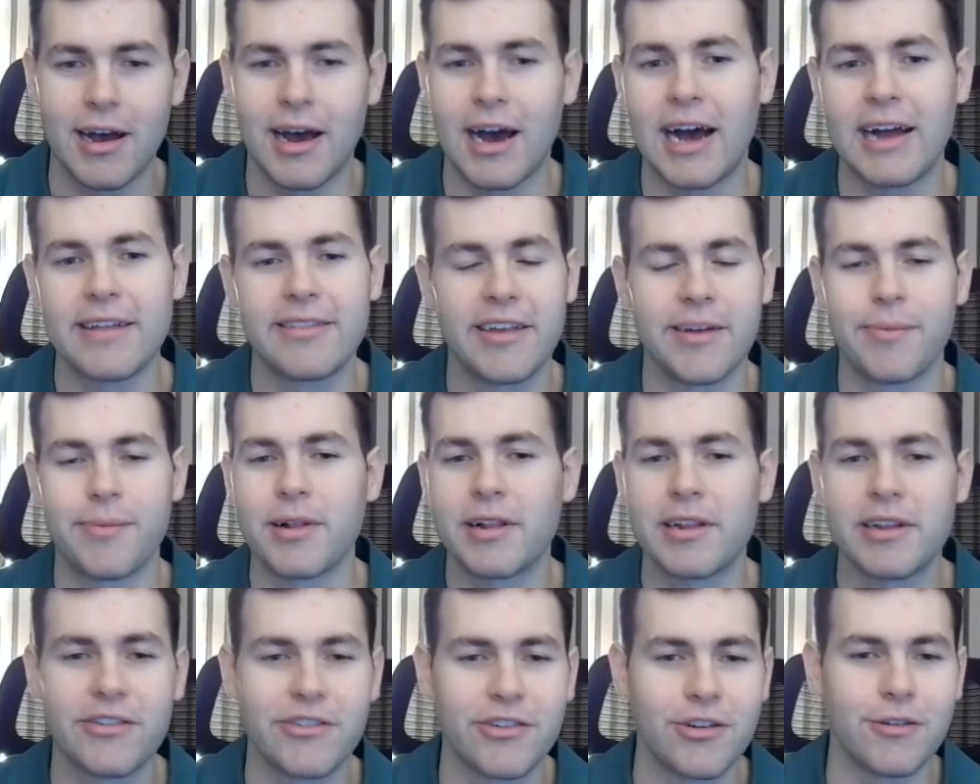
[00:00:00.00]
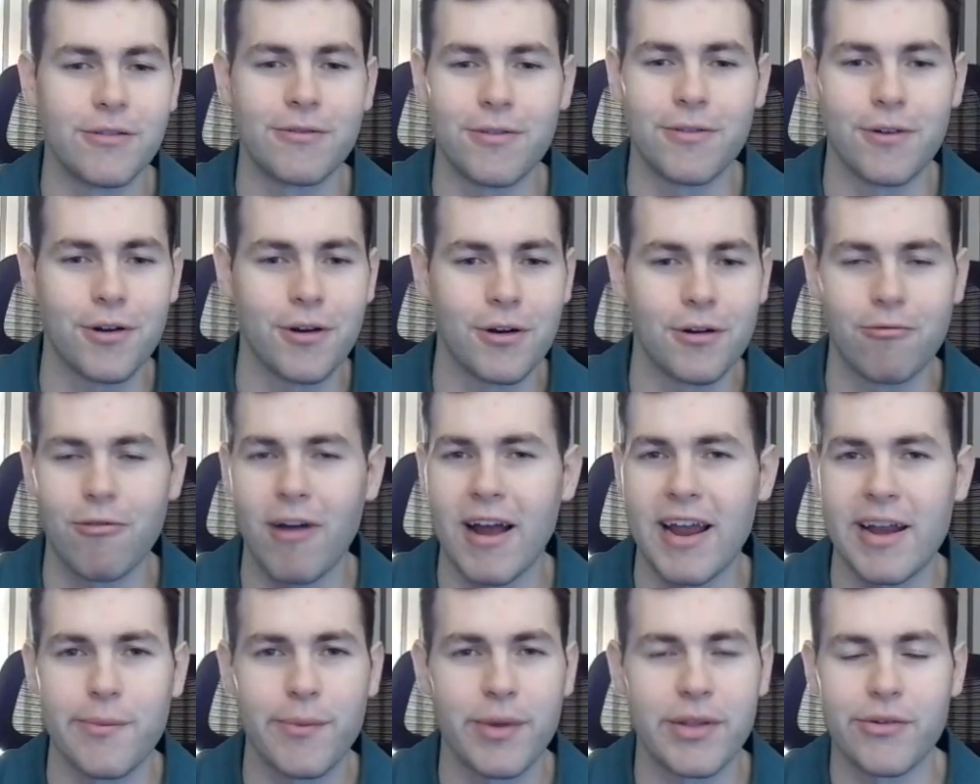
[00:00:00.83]
I typically shoot for
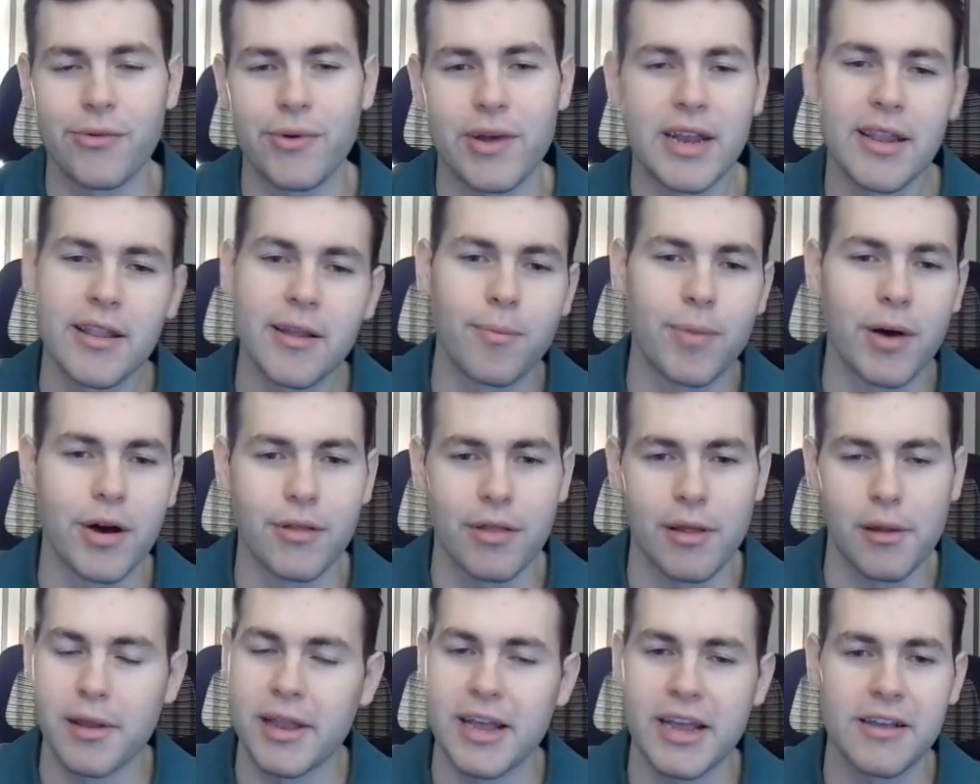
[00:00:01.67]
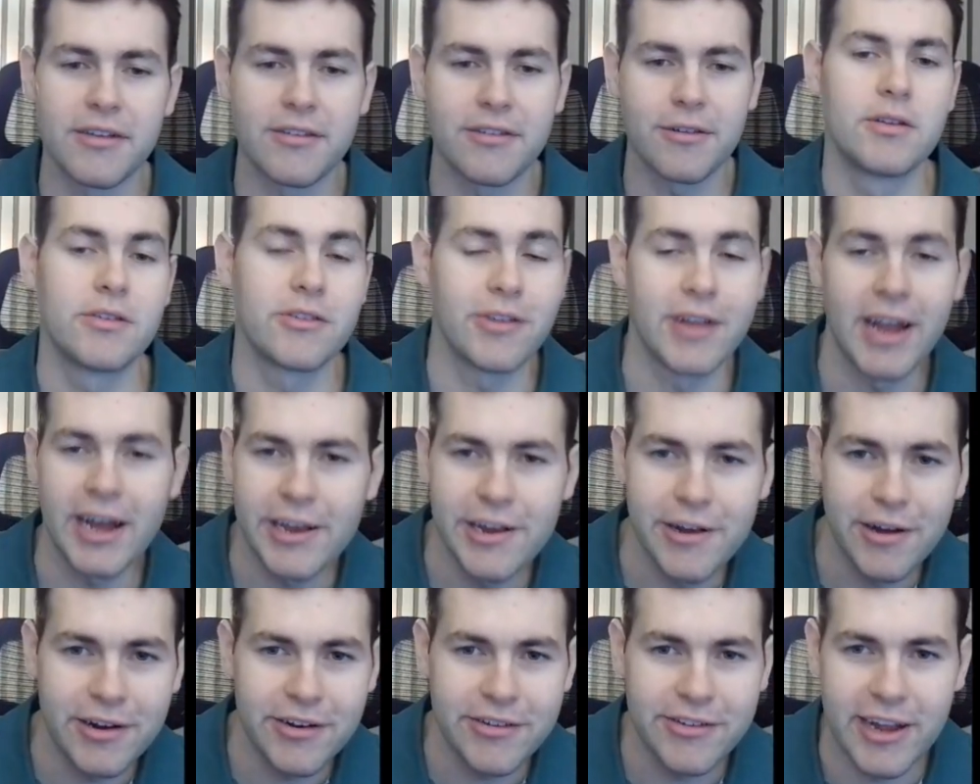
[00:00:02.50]
right in between the both of these. So now
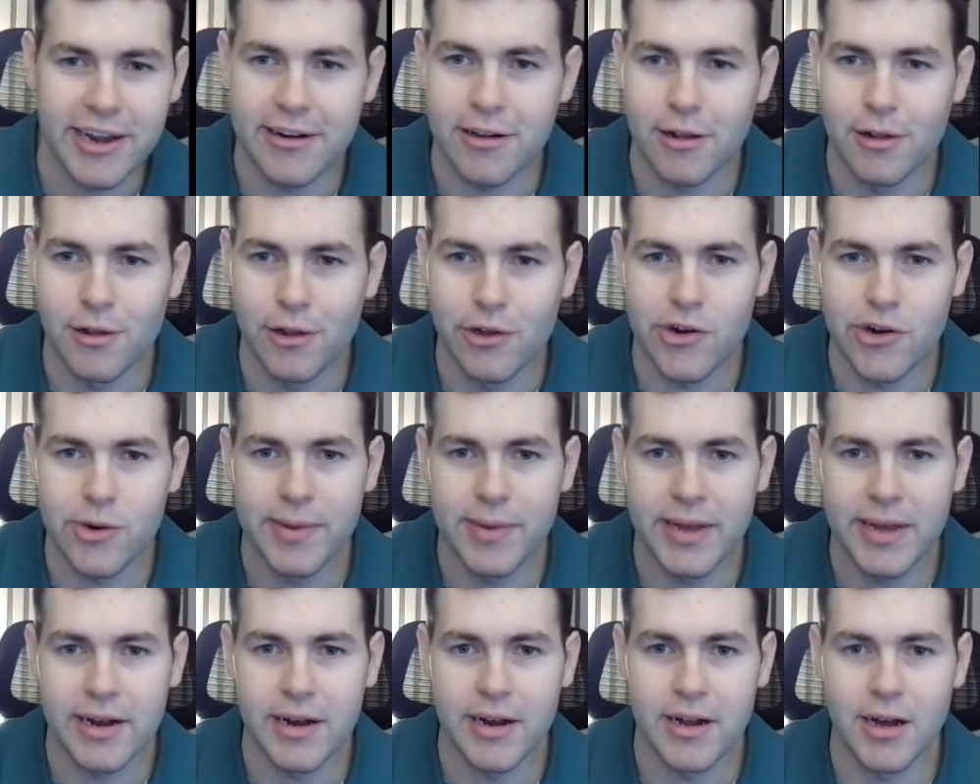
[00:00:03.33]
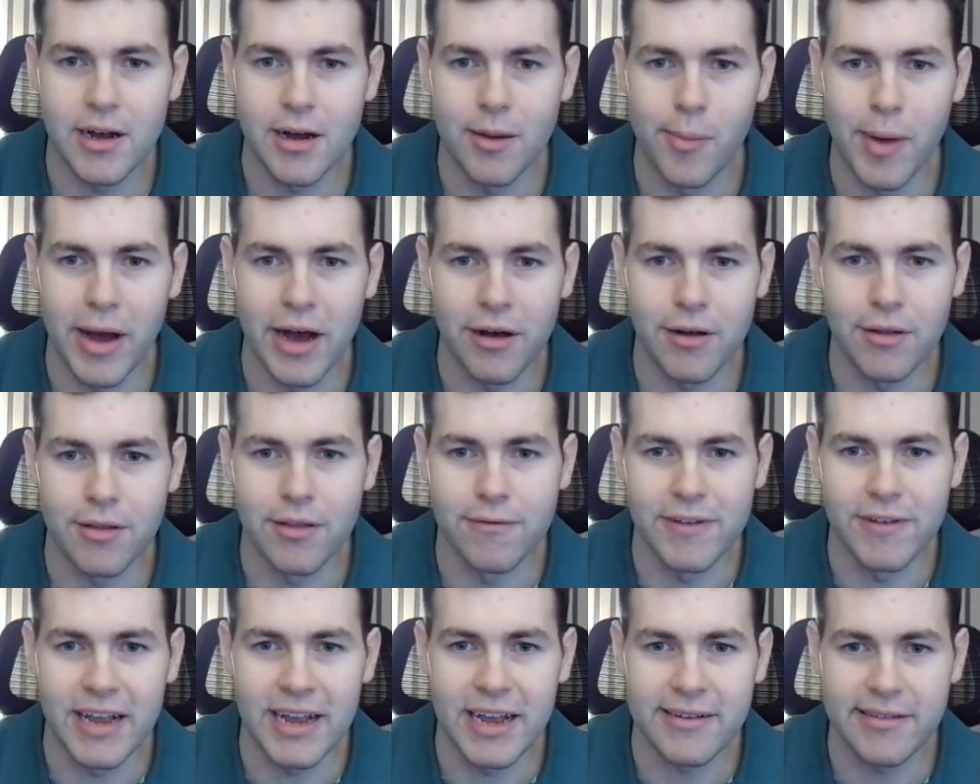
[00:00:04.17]
you understand a little bit about the
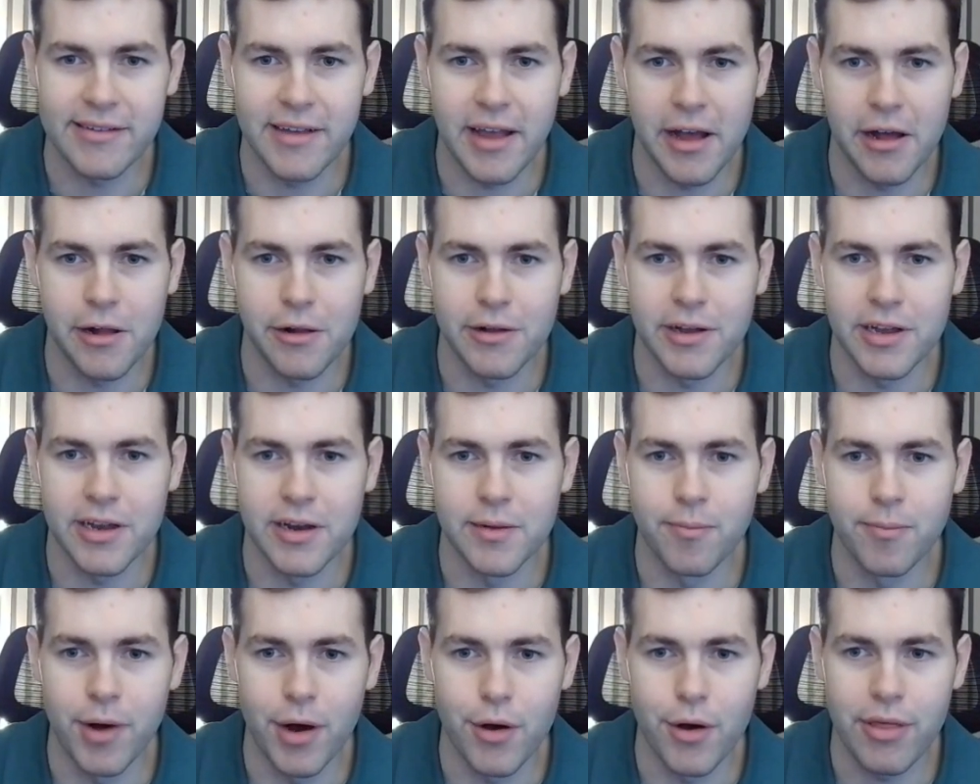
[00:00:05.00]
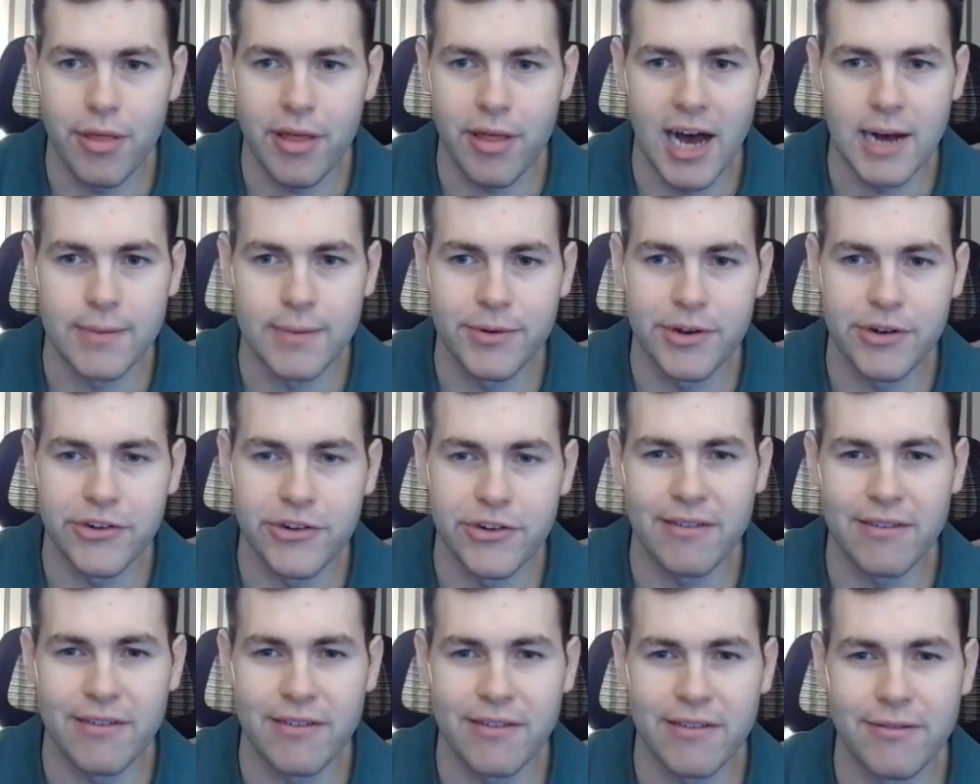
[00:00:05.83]
VSL and both options
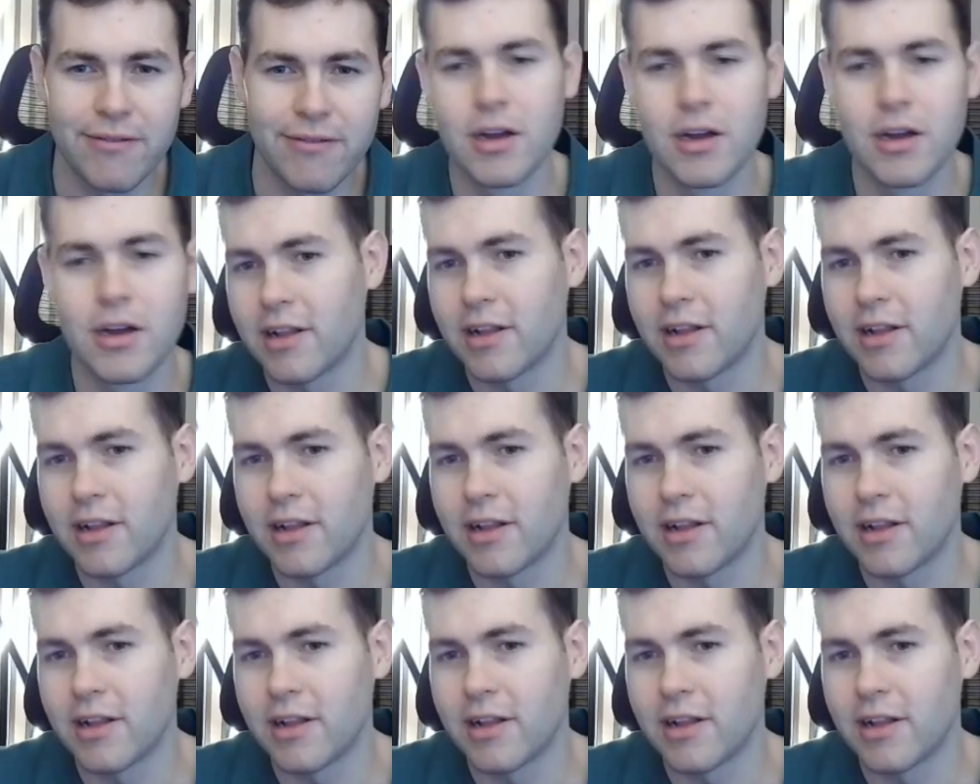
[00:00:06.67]
you have.